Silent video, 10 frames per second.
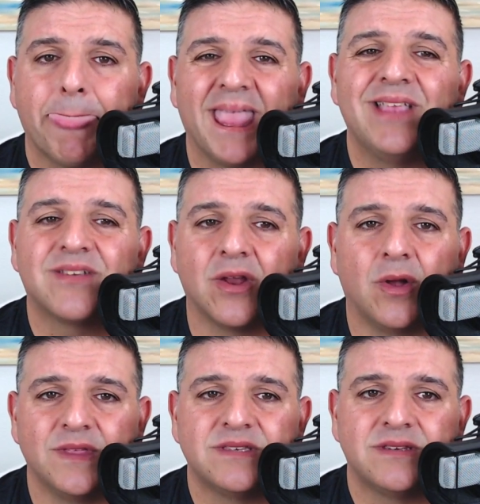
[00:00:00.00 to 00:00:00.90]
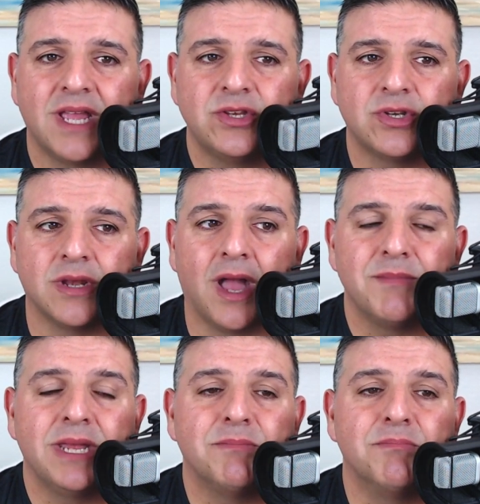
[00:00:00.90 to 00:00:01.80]
He's got all this attention. I
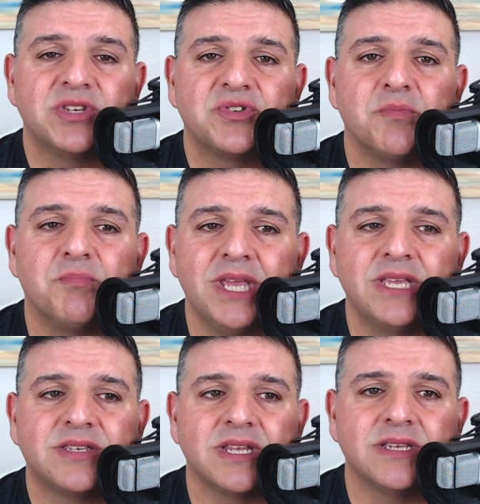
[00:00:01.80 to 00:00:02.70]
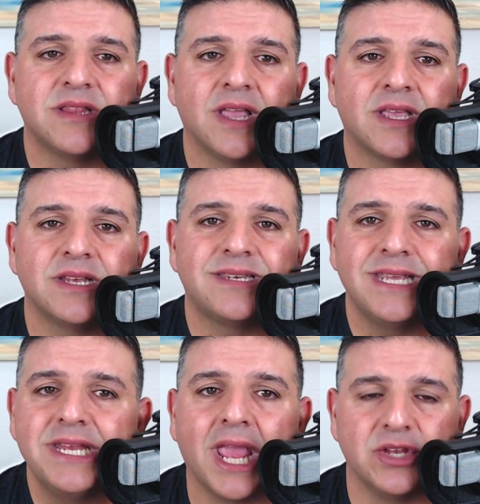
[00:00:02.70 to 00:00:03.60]
mean, Mr. Beast is like a
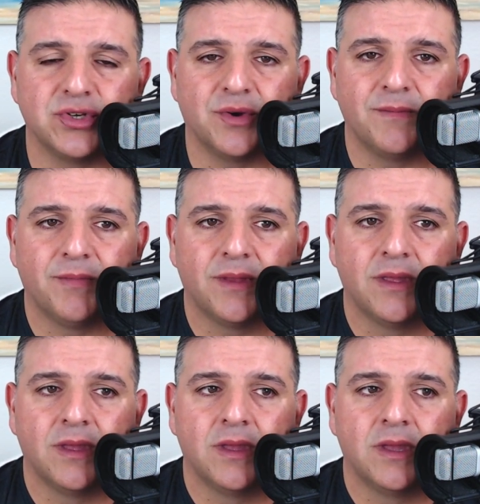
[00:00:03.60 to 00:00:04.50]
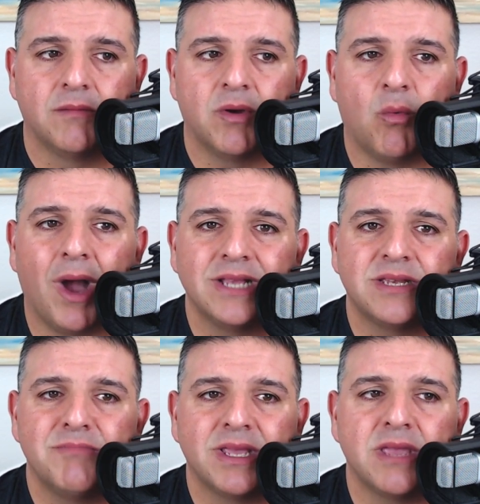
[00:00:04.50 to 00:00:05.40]
teenager. But why is
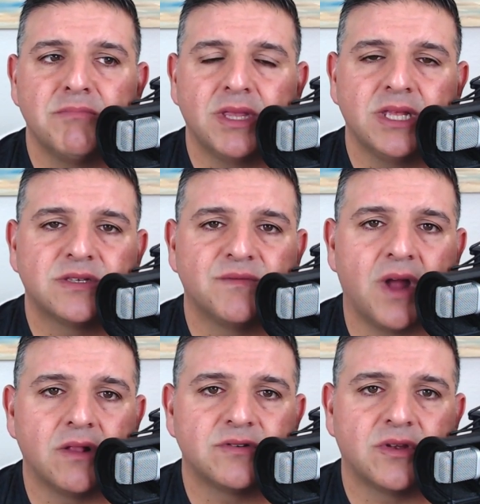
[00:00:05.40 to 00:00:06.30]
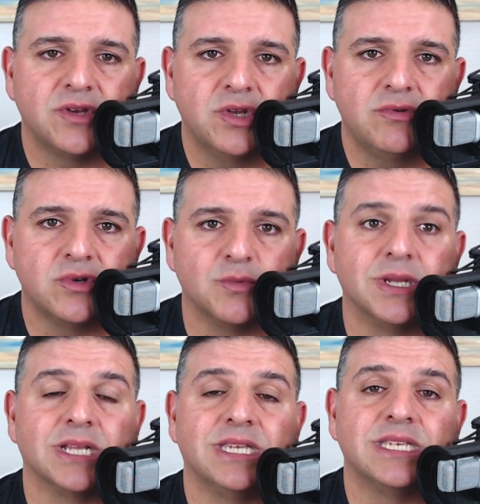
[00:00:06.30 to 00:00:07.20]
he making millions of dollars on YouTube?
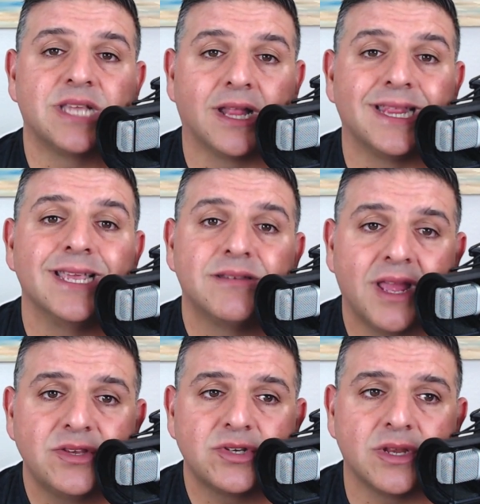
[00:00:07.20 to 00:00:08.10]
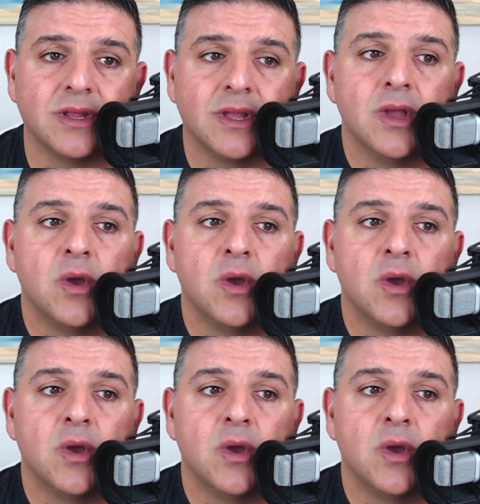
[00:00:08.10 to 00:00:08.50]
Because he's got the attention.